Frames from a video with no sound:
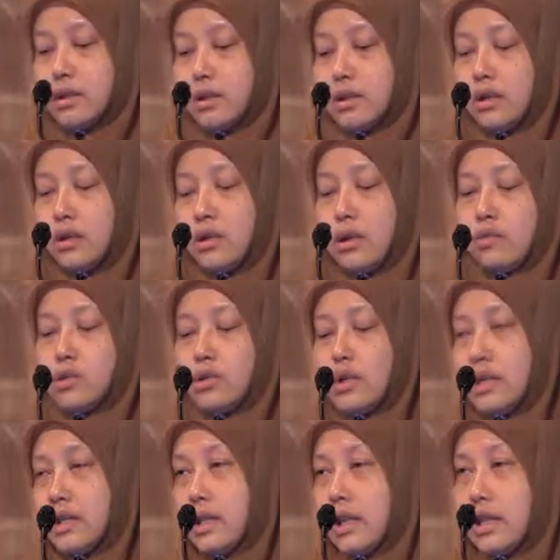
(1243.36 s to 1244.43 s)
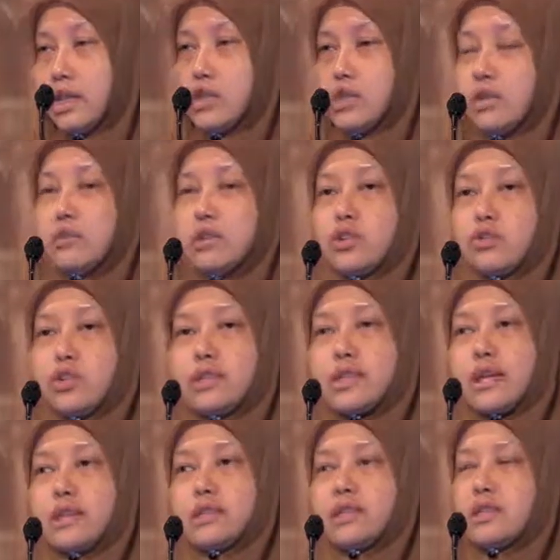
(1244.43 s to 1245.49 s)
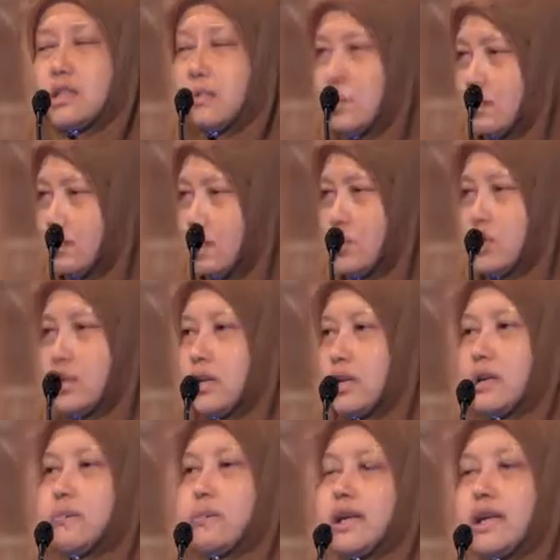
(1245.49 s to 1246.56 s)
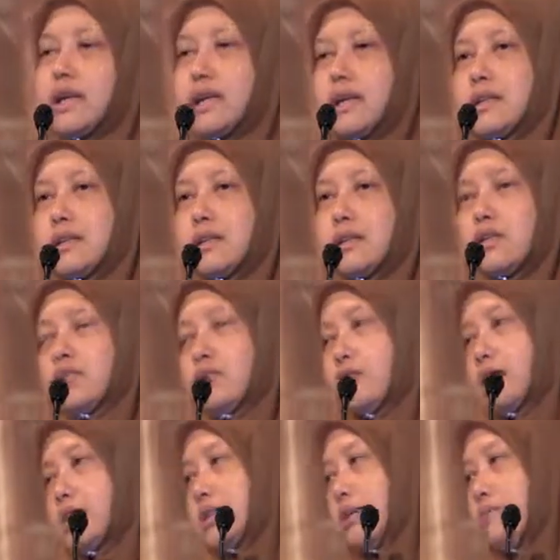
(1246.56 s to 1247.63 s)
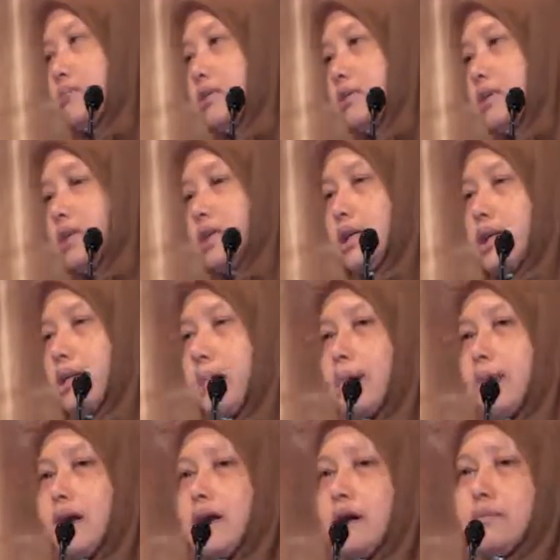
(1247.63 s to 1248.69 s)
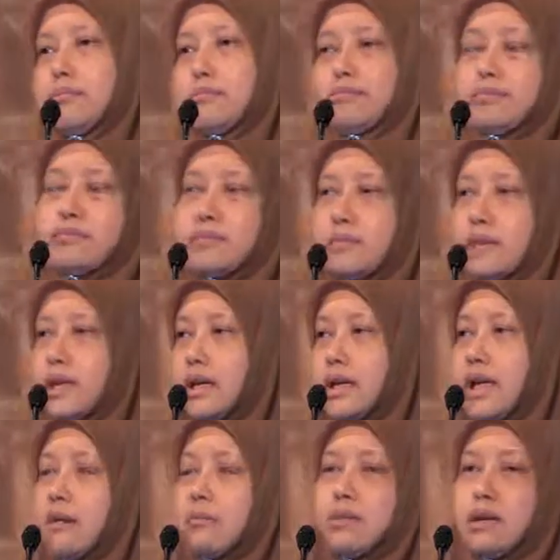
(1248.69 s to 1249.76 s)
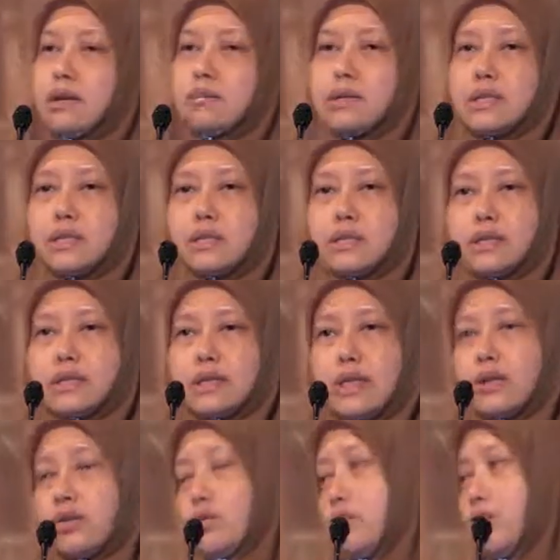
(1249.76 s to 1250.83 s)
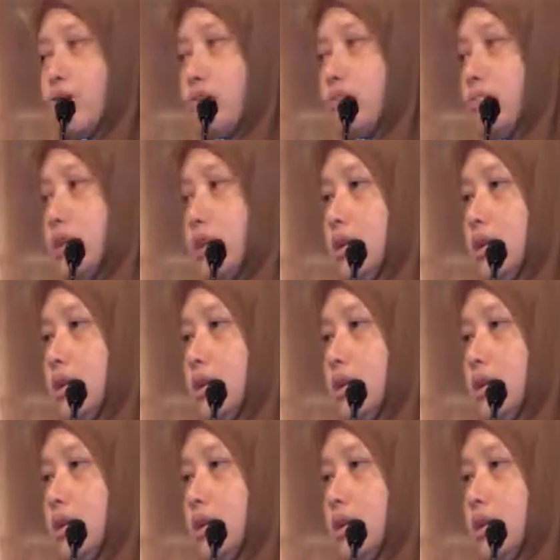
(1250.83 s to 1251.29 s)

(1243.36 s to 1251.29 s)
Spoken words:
You have to look at the nature of the trust assets. They must be Sharia compliant assets. So for example, gambling businesses cannot form